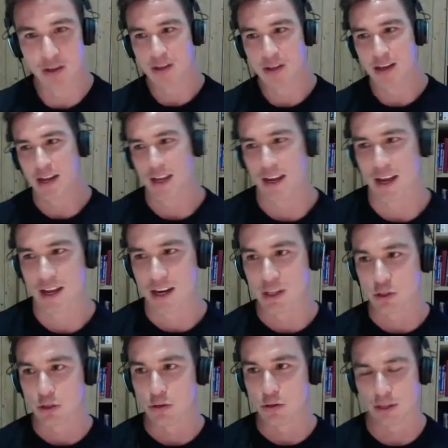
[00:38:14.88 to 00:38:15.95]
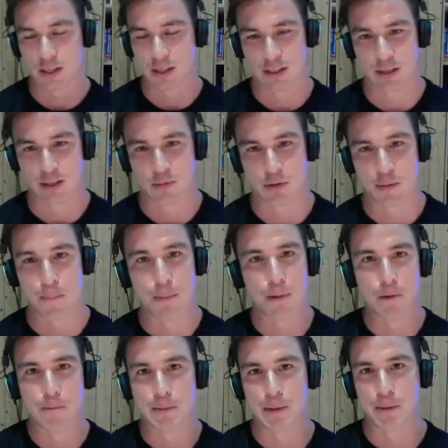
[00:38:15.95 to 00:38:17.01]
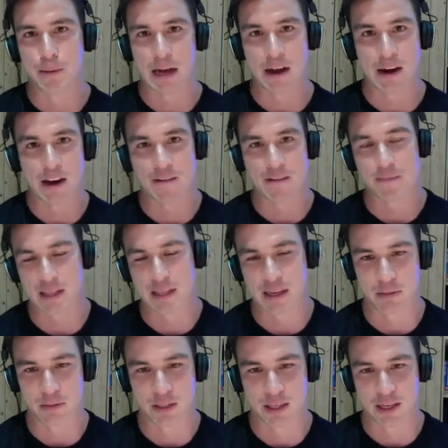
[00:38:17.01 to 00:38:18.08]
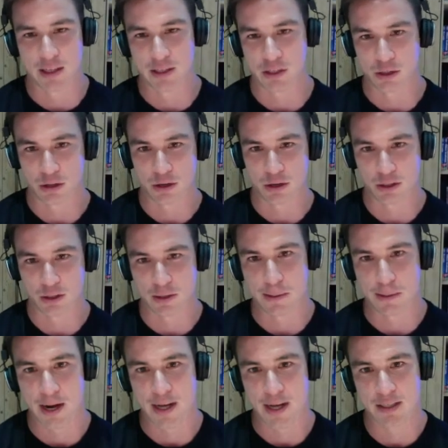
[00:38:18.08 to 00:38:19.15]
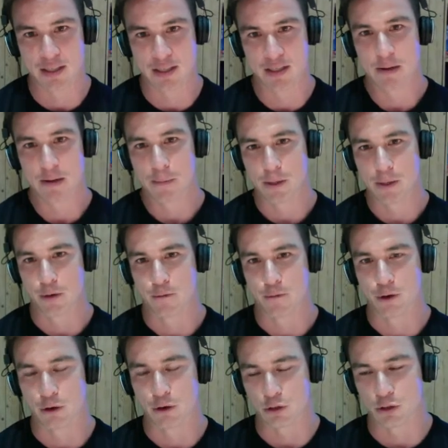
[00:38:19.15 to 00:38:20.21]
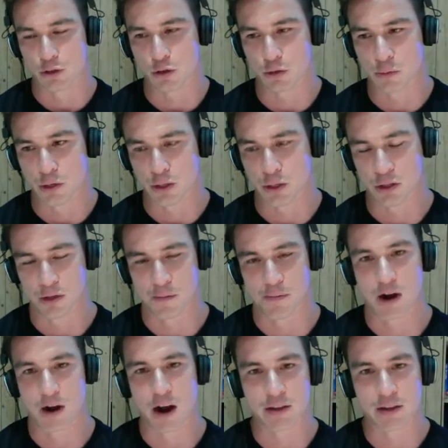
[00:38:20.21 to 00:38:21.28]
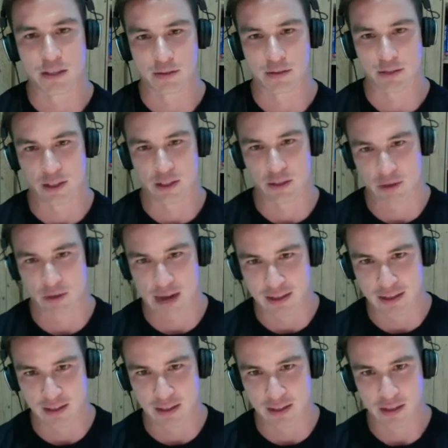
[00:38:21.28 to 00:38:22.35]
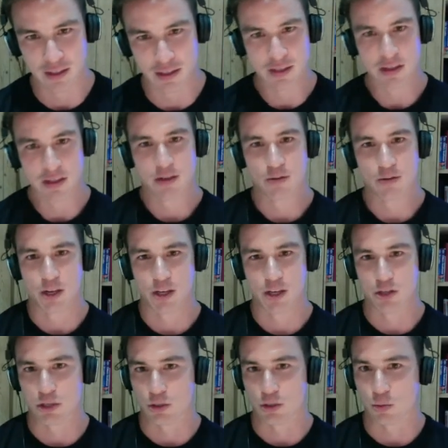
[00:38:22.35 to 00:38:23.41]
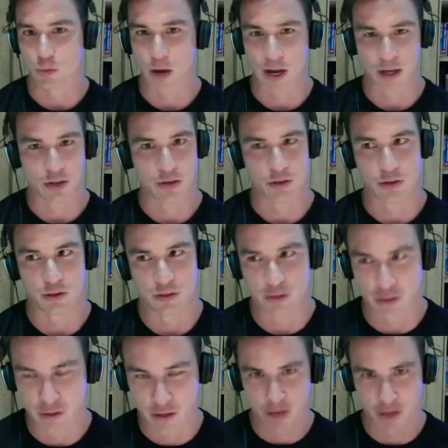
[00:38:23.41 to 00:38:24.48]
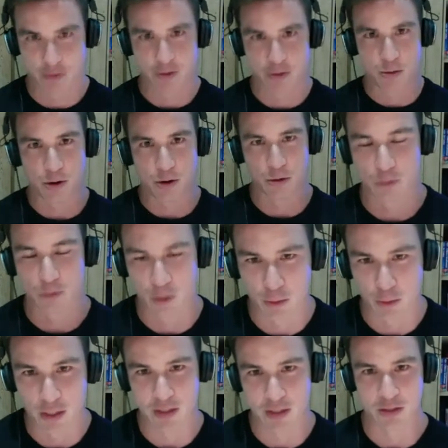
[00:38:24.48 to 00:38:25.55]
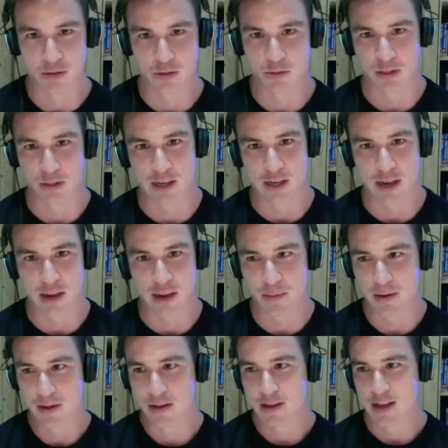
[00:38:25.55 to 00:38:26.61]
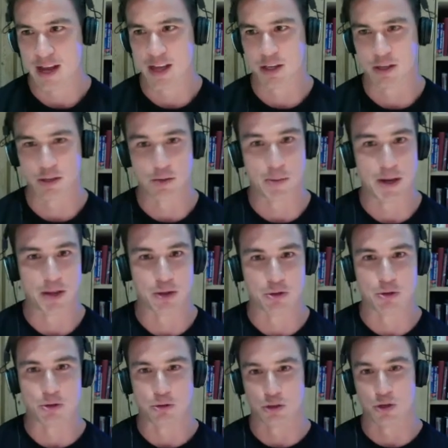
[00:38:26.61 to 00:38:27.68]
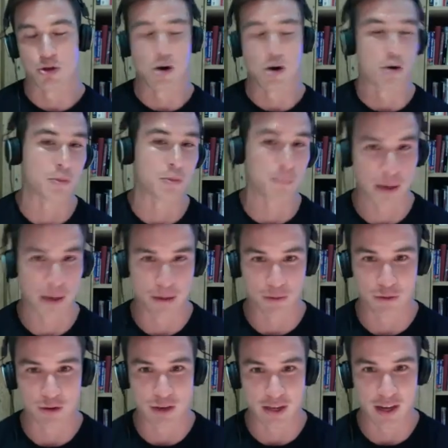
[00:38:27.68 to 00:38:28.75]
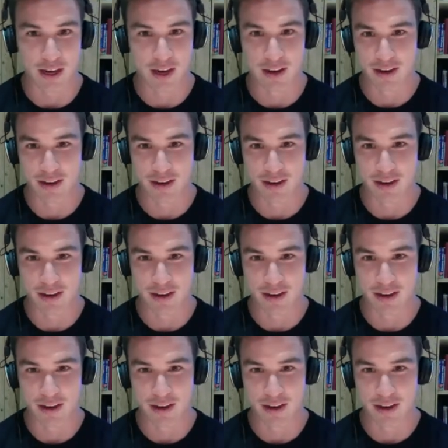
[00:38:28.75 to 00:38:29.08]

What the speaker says: And I do think that when you pull people out, and I've made that mistake as a coach in the past, focus too much on the priority of an athlete, where you're just working on, the quote unquote weaknesses all the time. And you make the call to not compete for a year.